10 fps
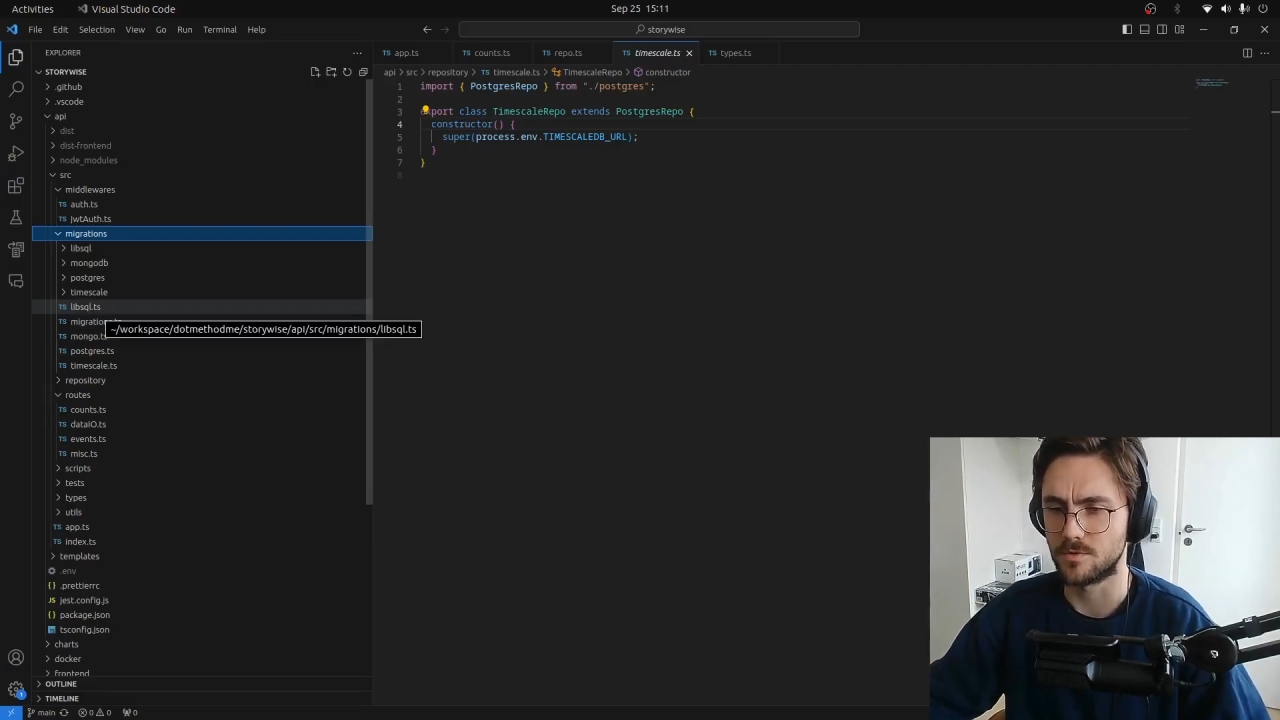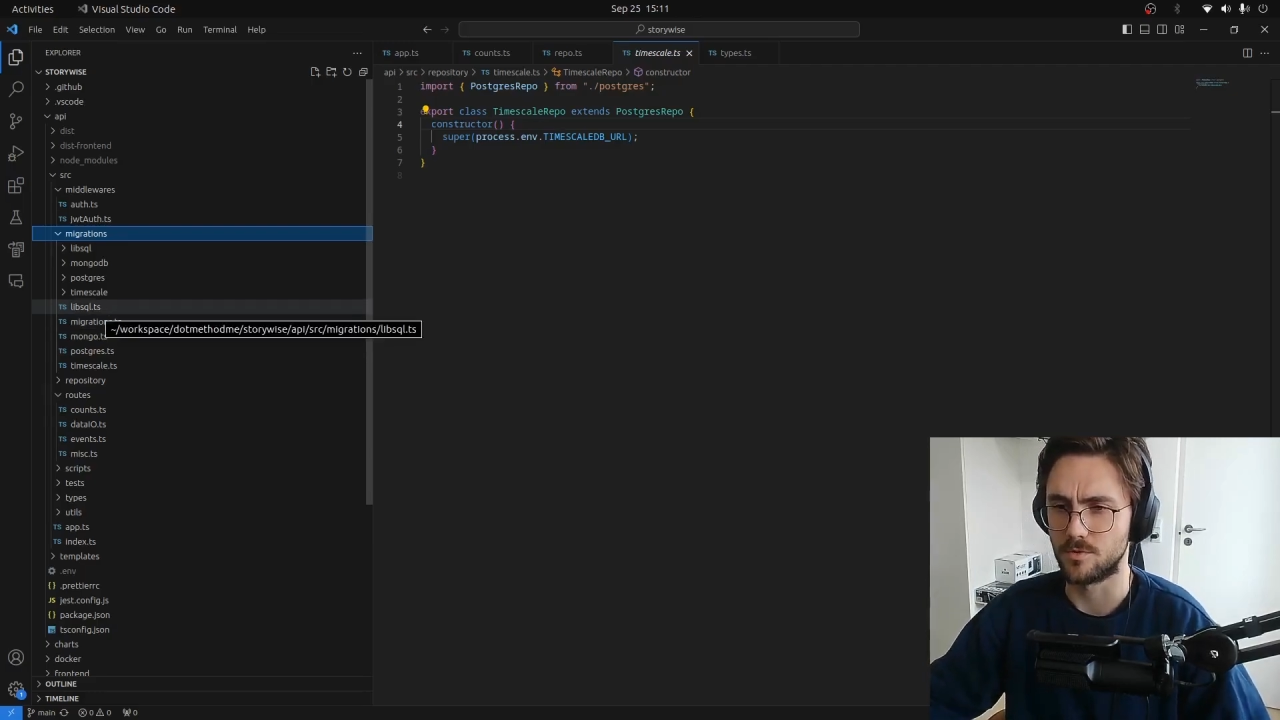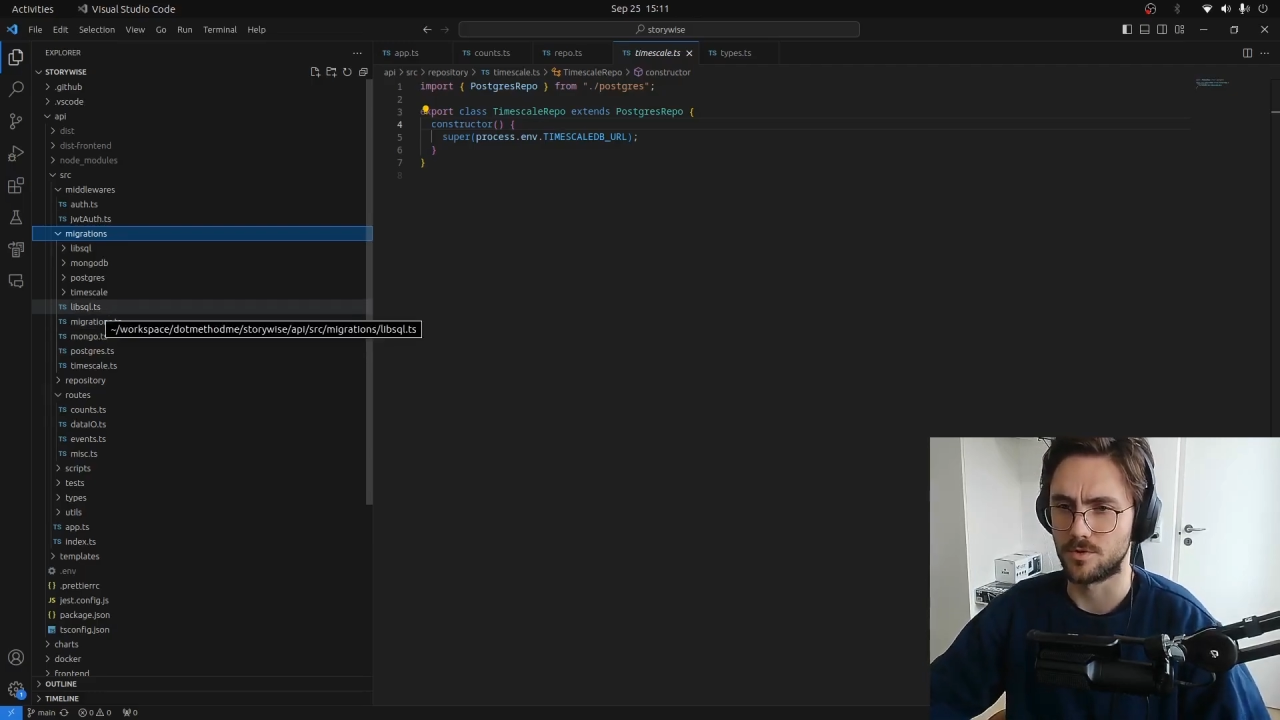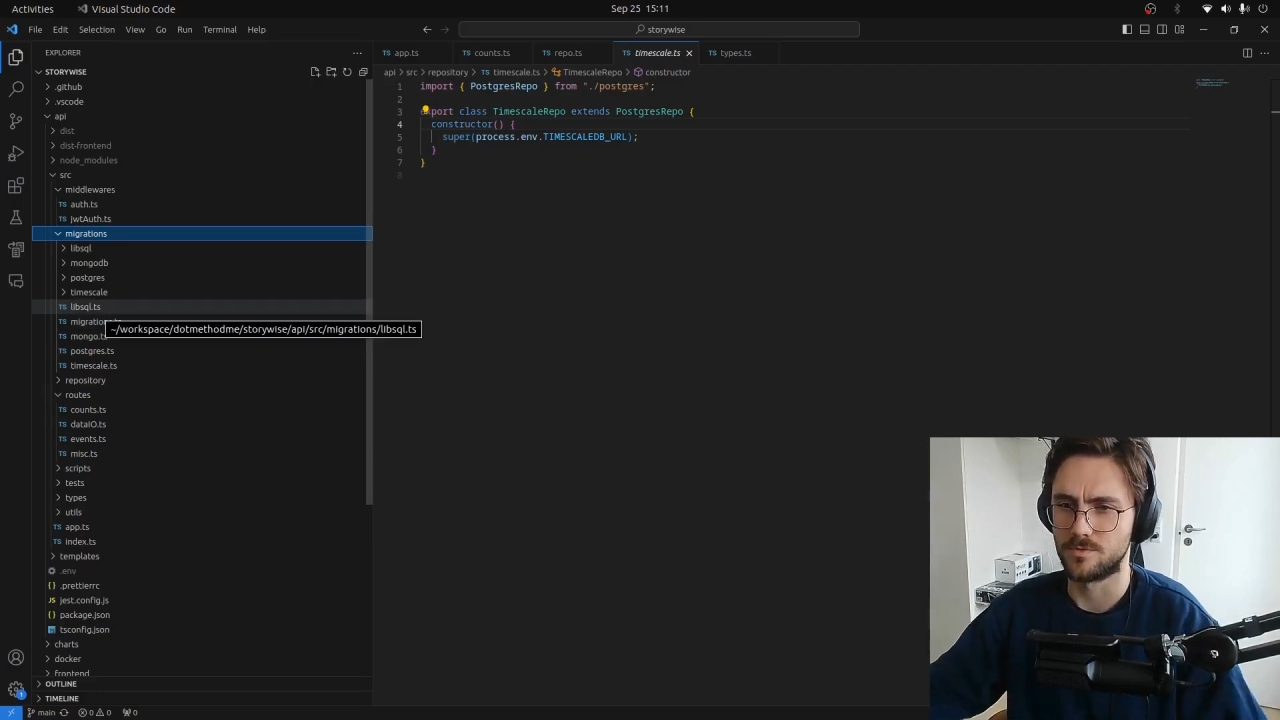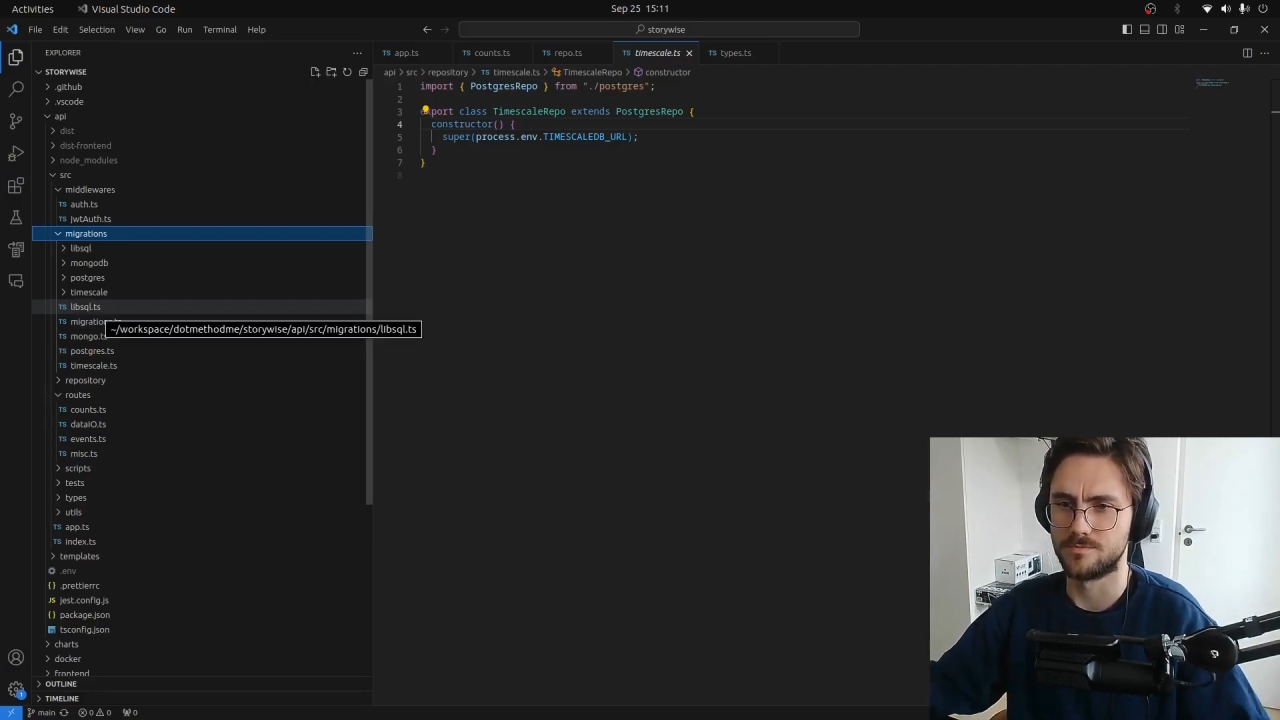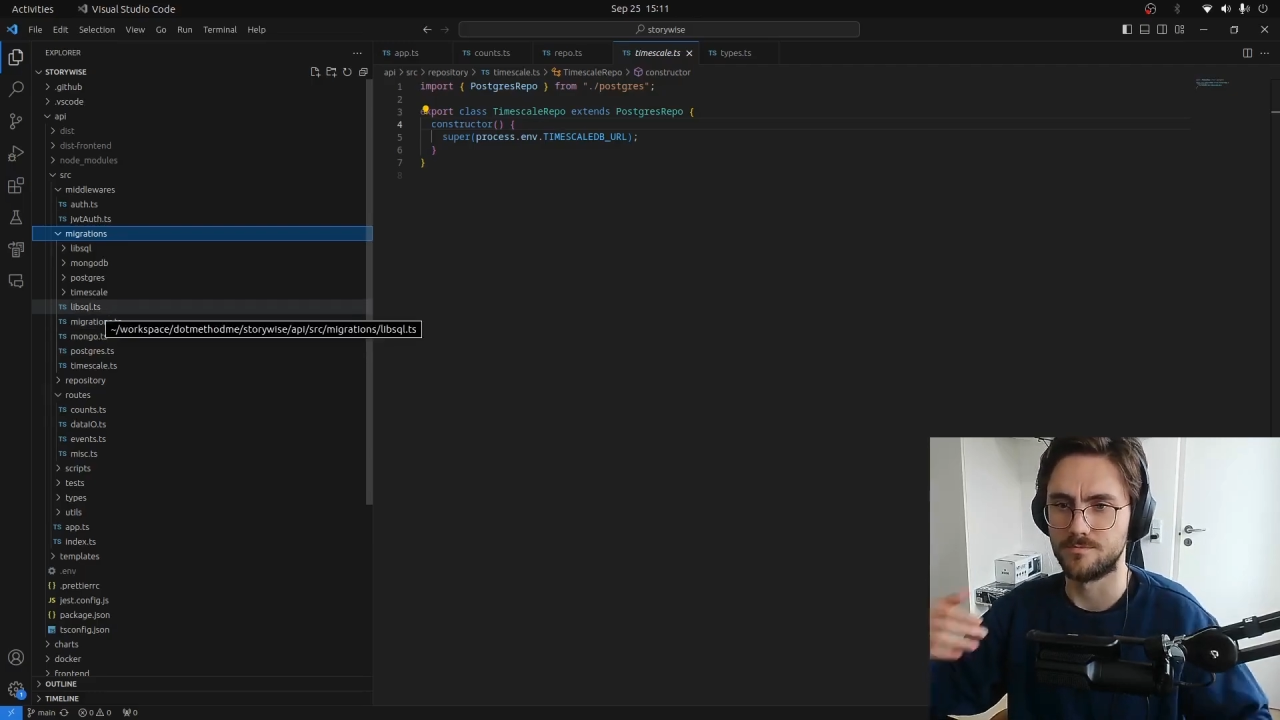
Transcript: or